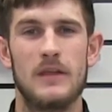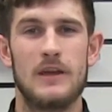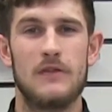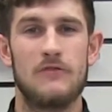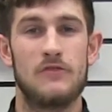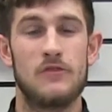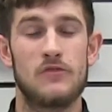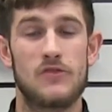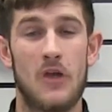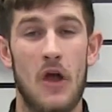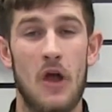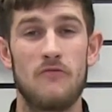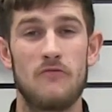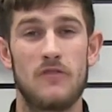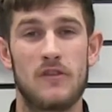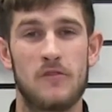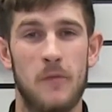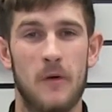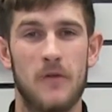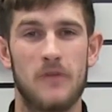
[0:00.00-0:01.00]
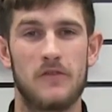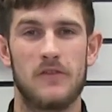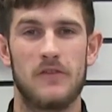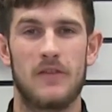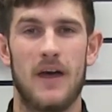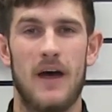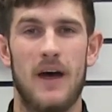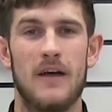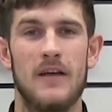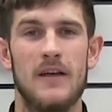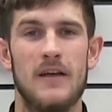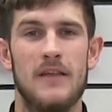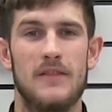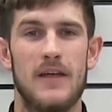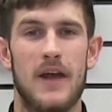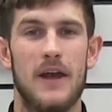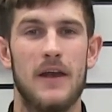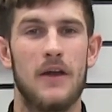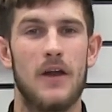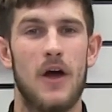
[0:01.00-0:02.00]
If you don't respond to that,
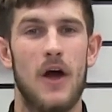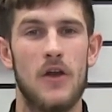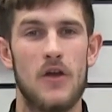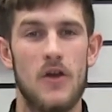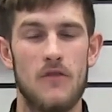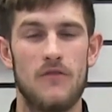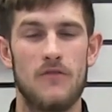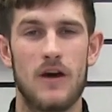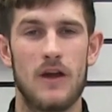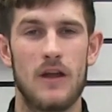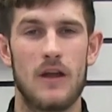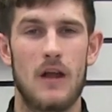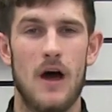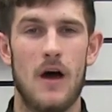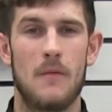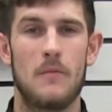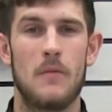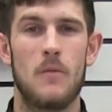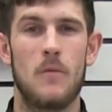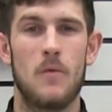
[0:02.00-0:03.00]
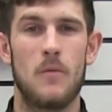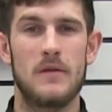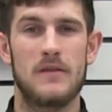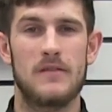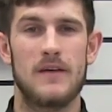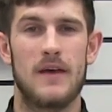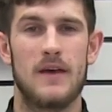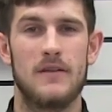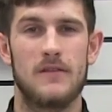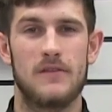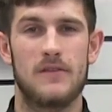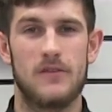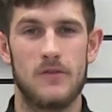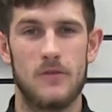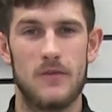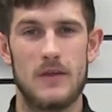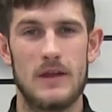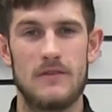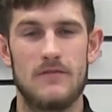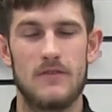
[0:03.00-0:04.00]
then another alarm will be sent
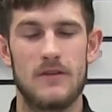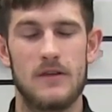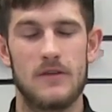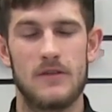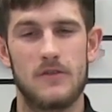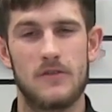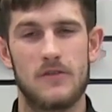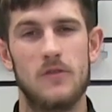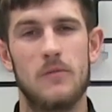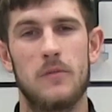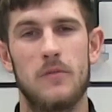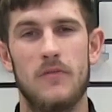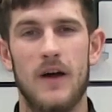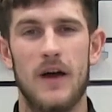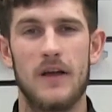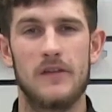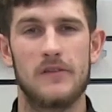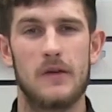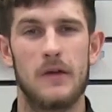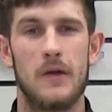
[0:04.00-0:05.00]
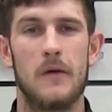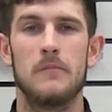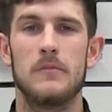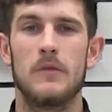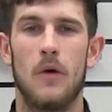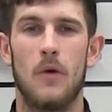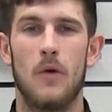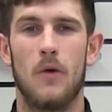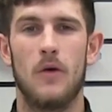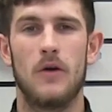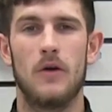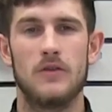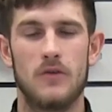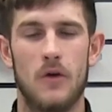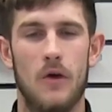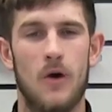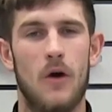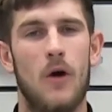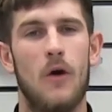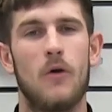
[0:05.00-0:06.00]
to either your supervisor or
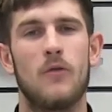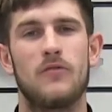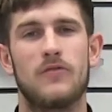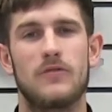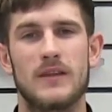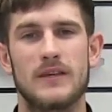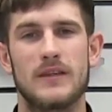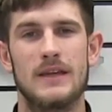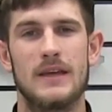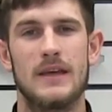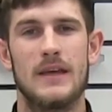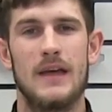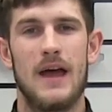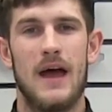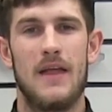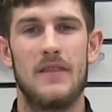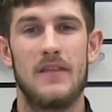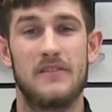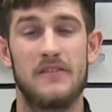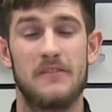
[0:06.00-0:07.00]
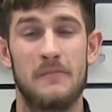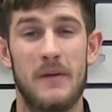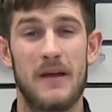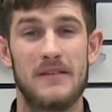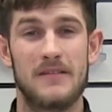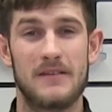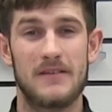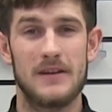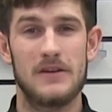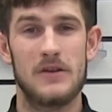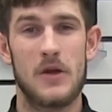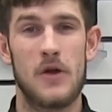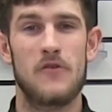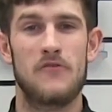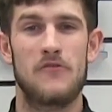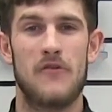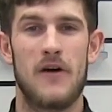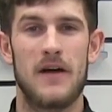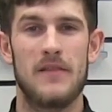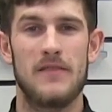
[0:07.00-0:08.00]
your whole fleet. And this is basically
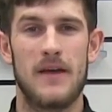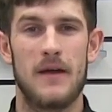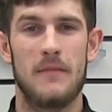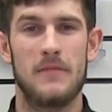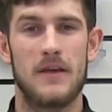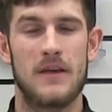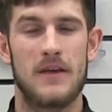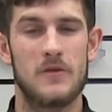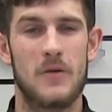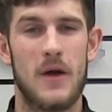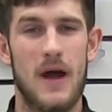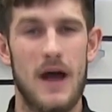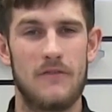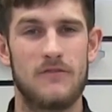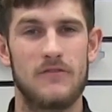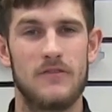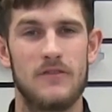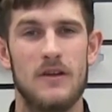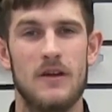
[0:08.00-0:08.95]
notifying them that you haven't